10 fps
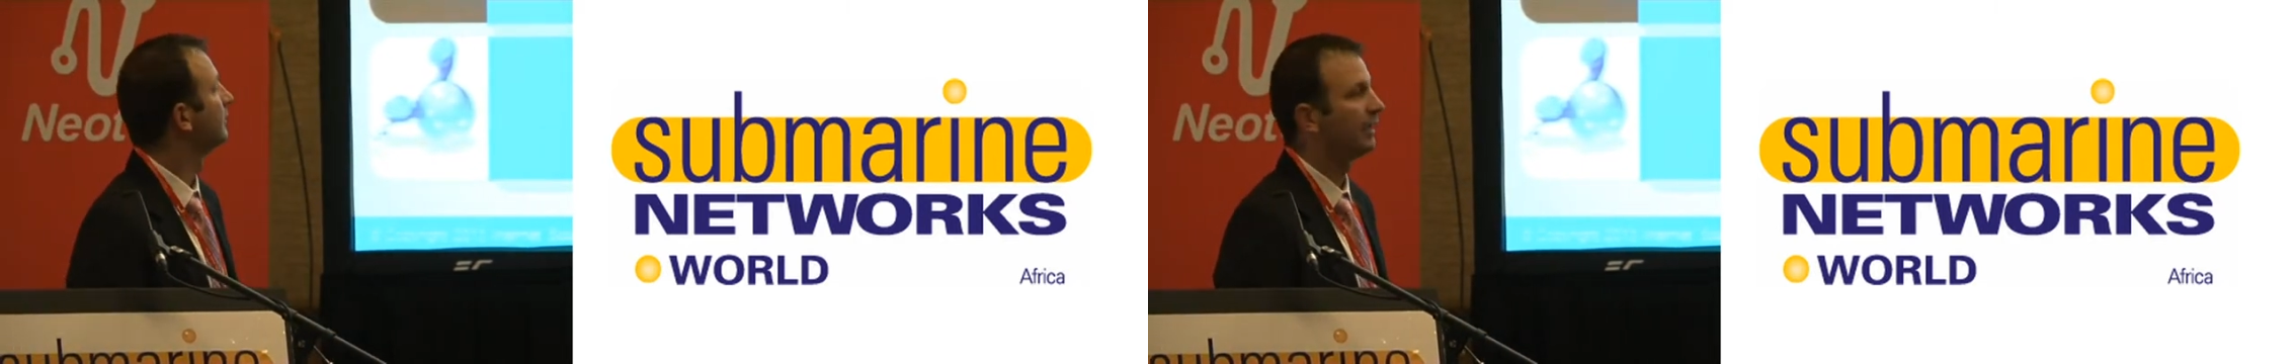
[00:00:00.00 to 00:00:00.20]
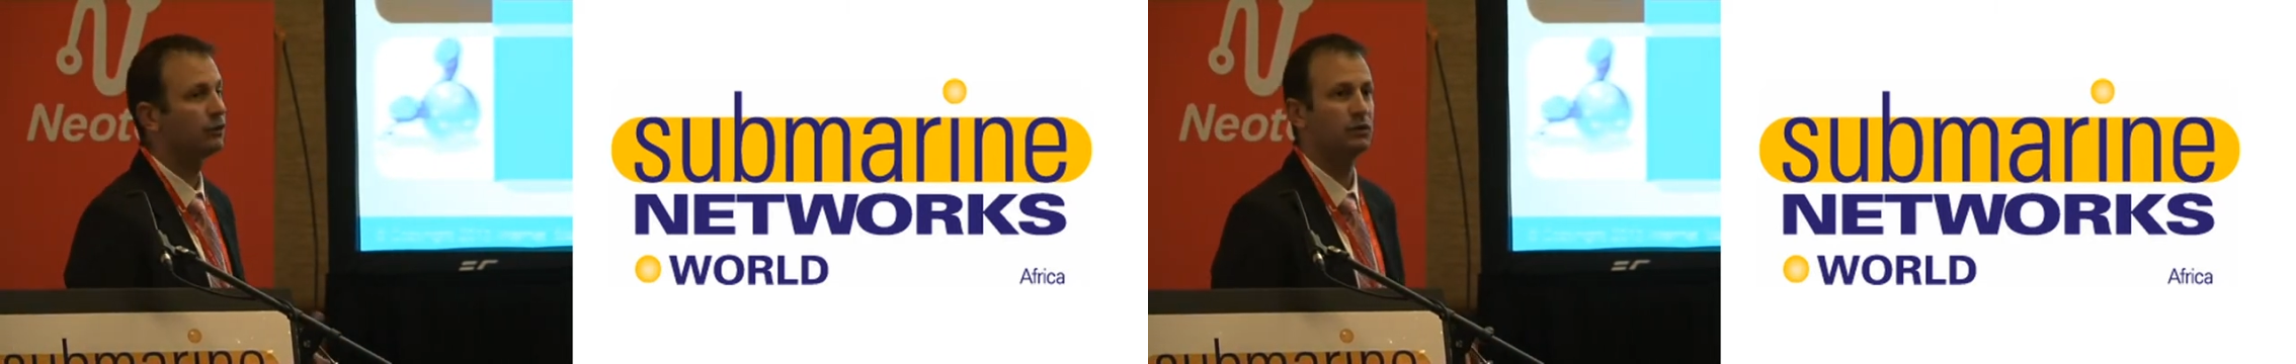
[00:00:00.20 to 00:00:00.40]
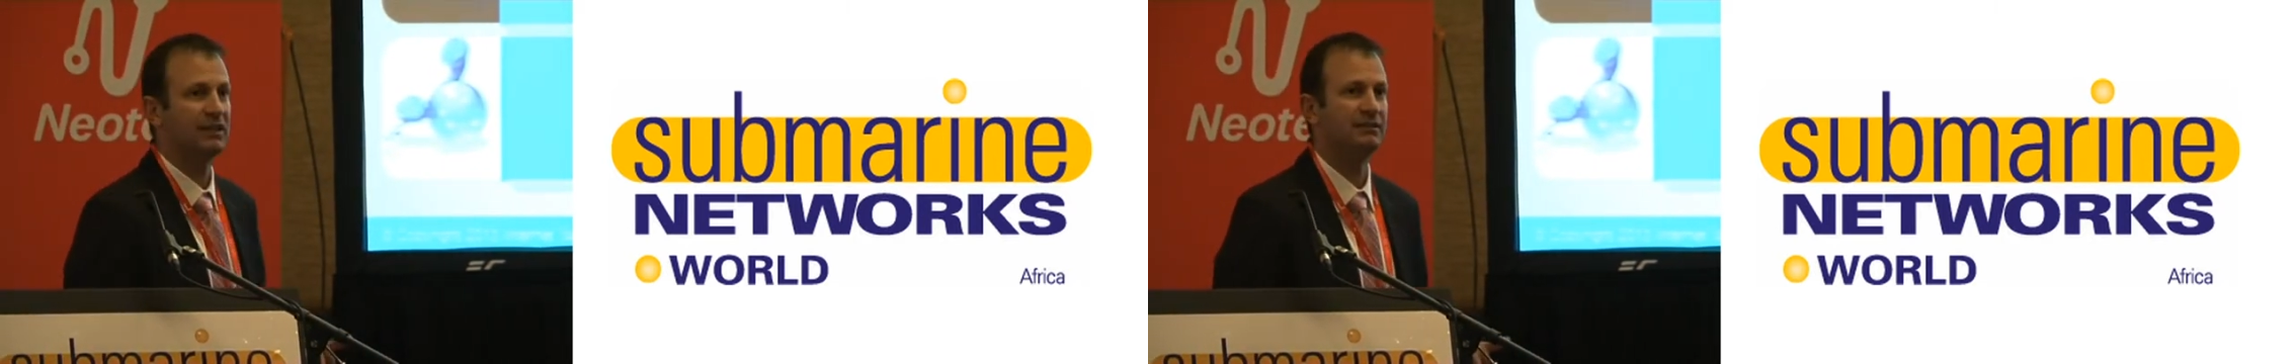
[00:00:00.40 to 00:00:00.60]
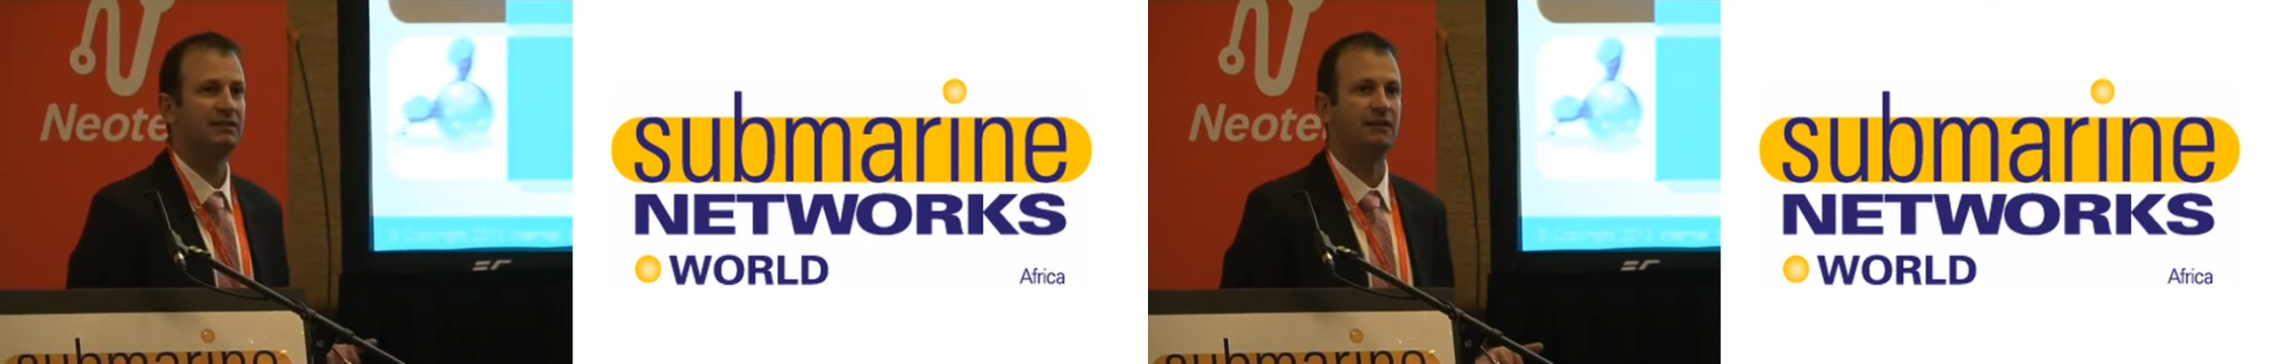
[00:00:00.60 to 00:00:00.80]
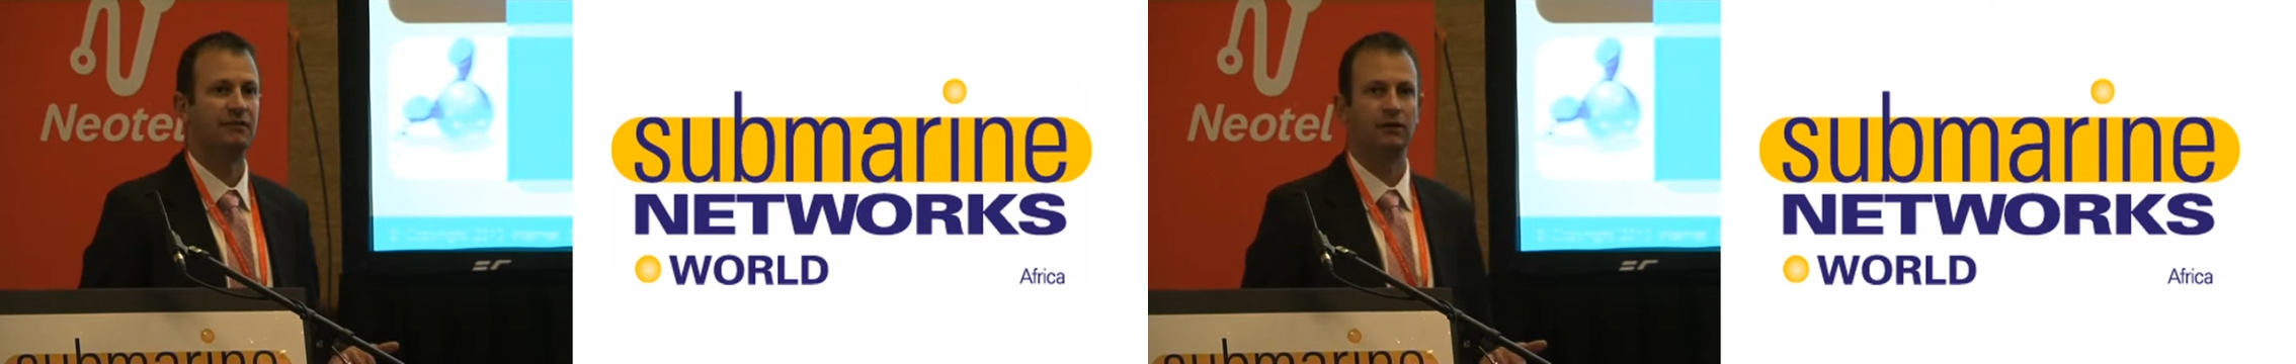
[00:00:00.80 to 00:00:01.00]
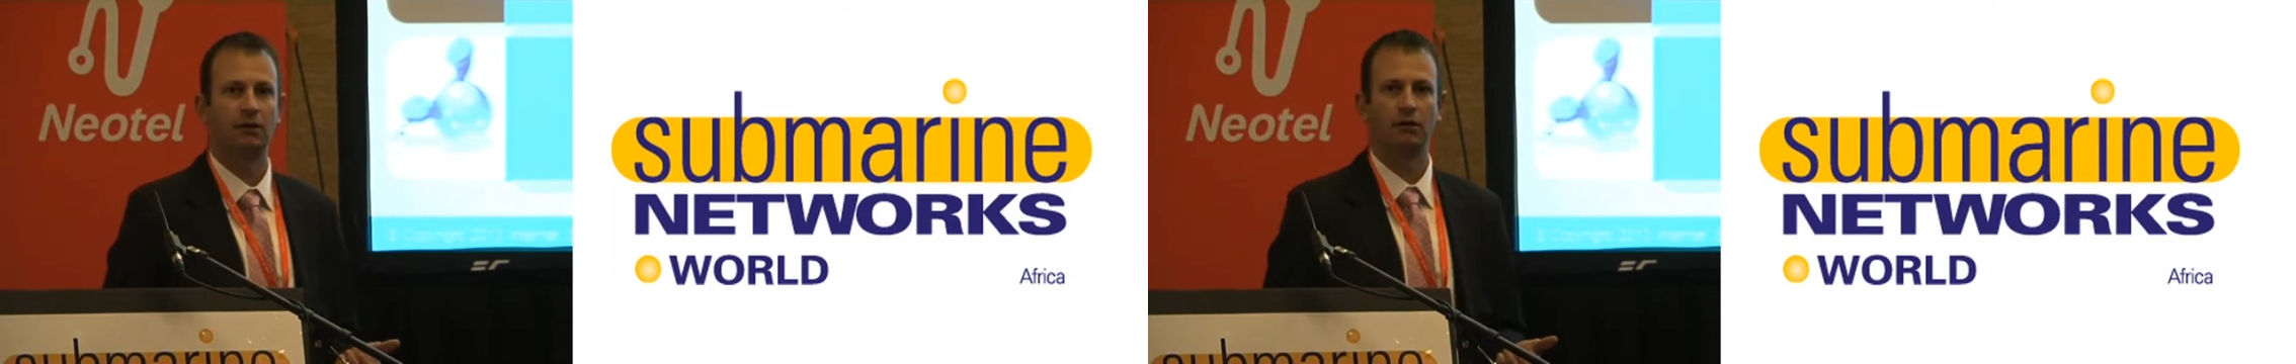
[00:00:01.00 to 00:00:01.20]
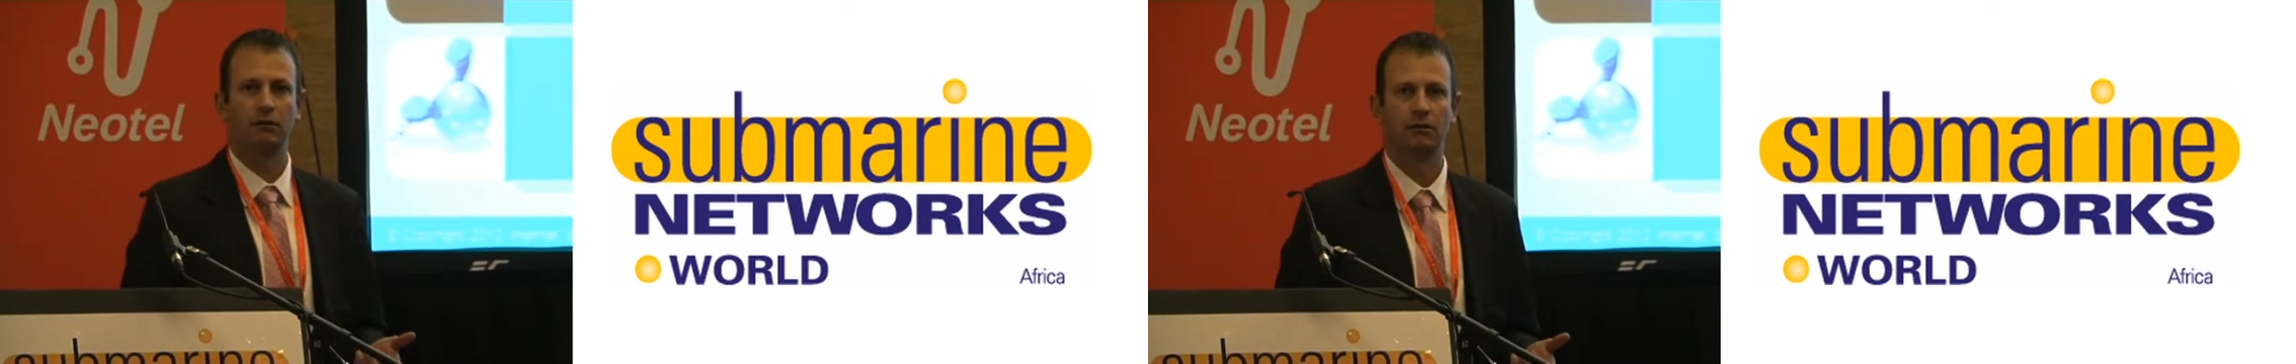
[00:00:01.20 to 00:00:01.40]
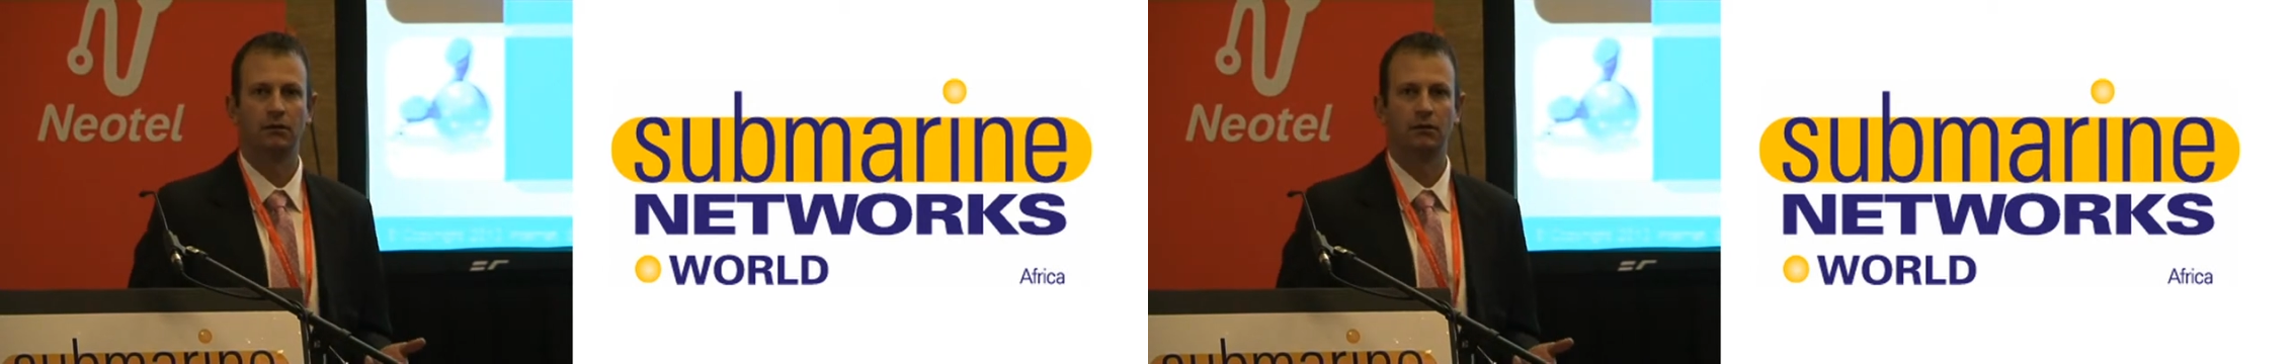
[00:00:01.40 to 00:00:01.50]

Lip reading: next was internet video.